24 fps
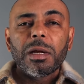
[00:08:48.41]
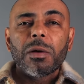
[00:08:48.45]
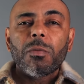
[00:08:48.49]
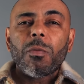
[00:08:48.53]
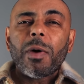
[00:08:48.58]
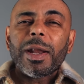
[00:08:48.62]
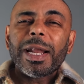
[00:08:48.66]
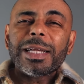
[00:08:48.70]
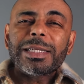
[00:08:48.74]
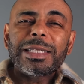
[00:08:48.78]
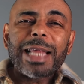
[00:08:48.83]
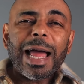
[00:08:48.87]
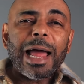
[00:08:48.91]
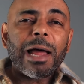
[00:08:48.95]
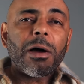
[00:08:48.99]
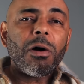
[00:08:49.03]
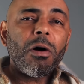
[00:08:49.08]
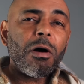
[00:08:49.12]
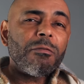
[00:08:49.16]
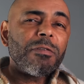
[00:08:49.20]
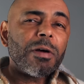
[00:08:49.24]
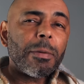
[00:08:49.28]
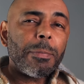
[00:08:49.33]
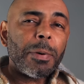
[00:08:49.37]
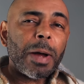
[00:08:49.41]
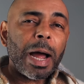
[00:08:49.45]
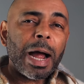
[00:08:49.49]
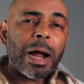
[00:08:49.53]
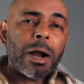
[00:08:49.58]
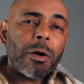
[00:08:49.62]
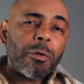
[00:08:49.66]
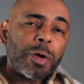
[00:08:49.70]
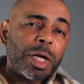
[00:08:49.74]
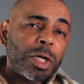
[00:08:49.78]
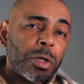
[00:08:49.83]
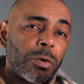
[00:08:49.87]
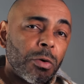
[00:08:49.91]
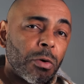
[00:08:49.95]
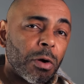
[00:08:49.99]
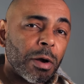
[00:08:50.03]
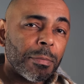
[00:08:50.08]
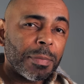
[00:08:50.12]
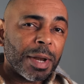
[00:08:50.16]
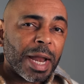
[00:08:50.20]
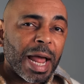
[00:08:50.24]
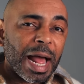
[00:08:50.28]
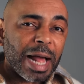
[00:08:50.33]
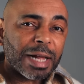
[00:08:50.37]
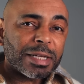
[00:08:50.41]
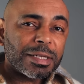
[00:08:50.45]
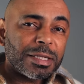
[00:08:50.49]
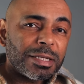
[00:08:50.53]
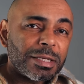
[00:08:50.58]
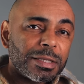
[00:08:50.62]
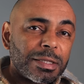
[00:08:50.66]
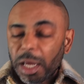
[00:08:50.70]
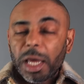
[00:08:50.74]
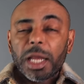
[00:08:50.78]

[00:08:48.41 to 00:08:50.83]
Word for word: one that's not overpowering or obnoxious.